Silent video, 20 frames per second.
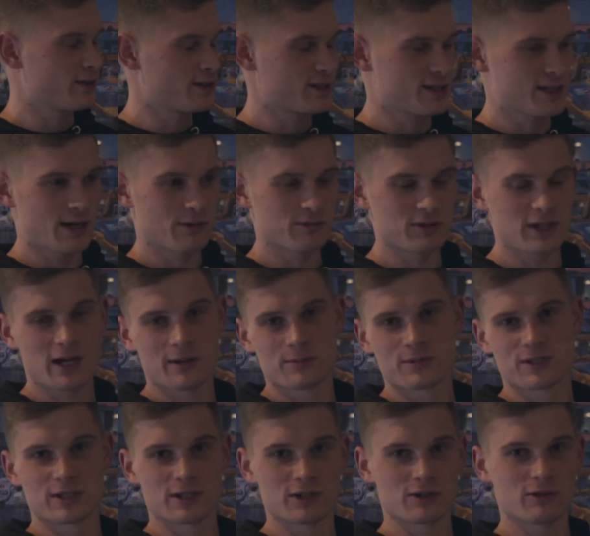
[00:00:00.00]
It sounds
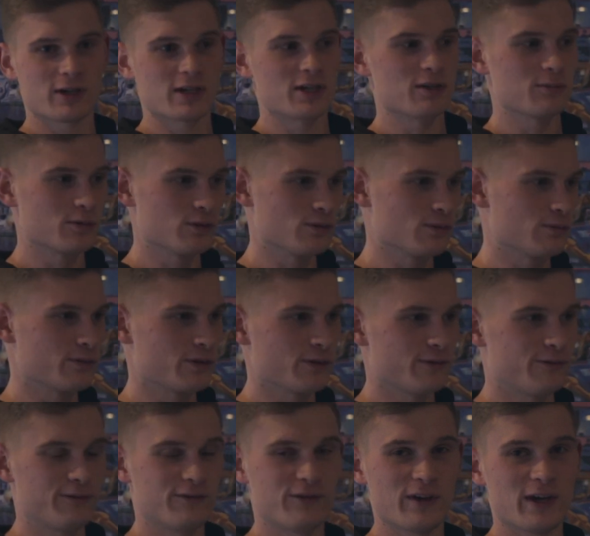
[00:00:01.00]
absolutely incredible.
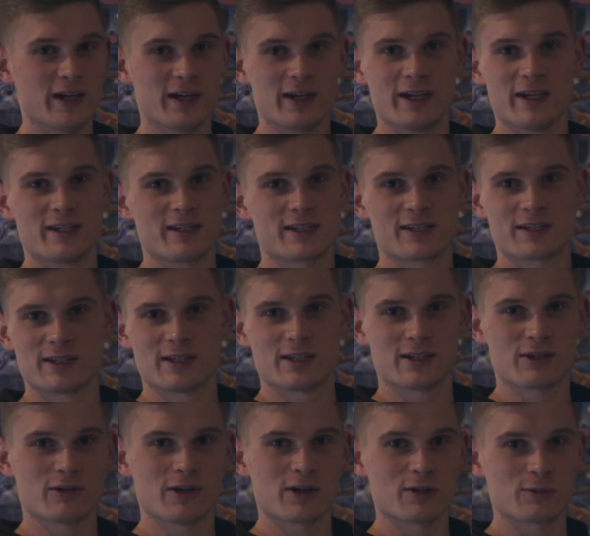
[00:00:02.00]
The fit is
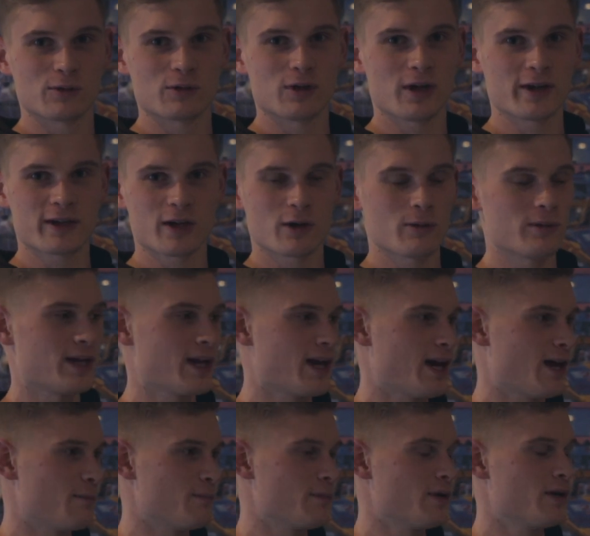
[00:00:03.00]
incredible like
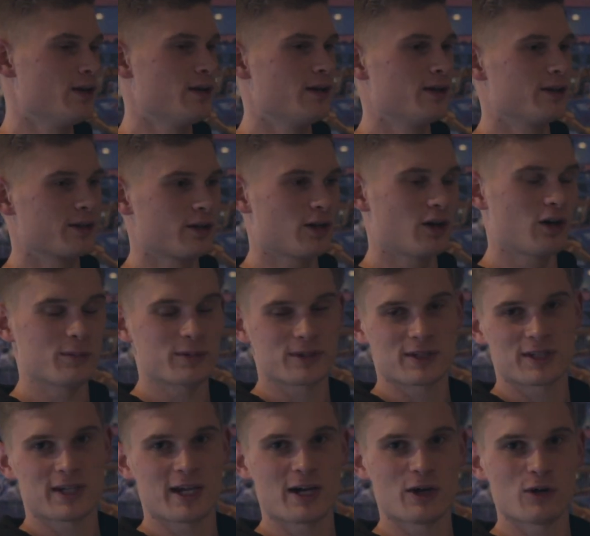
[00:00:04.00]
OEM,
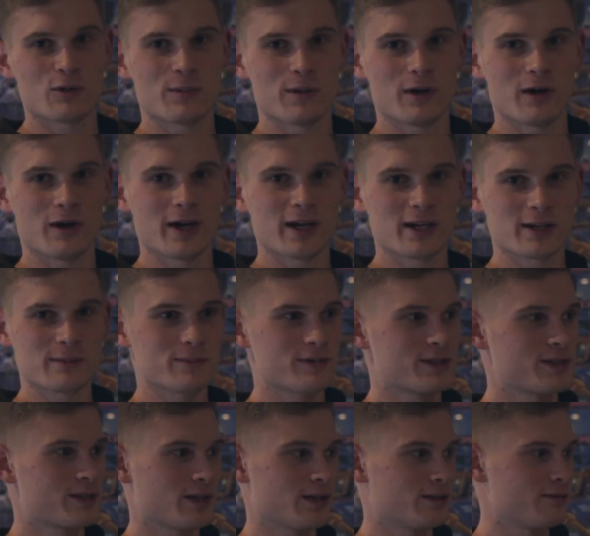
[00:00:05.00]
carbon
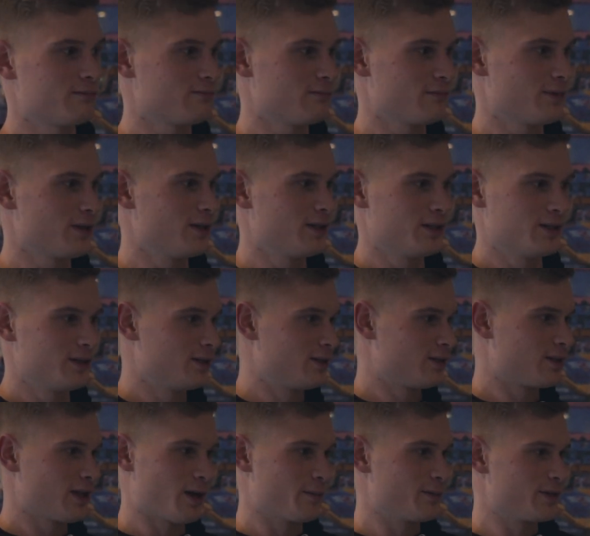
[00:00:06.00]
tailpipes, and
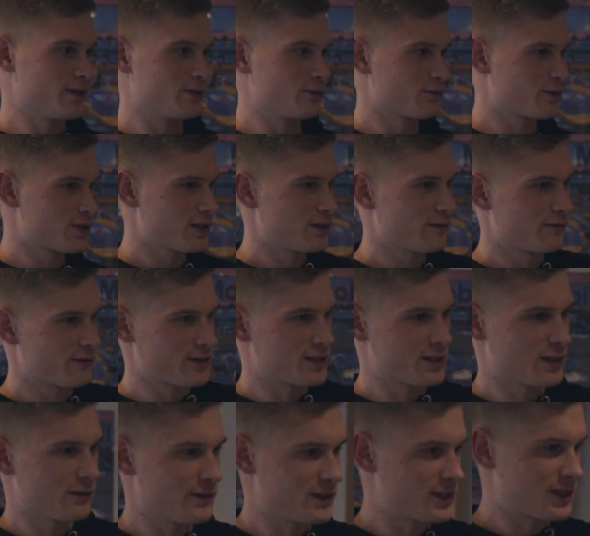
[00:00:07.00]
yeah, I mean, you'll see for
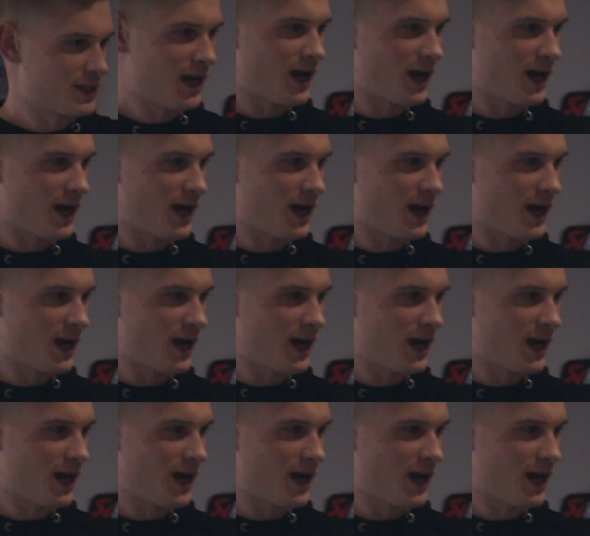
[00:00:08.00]
yourself, it's an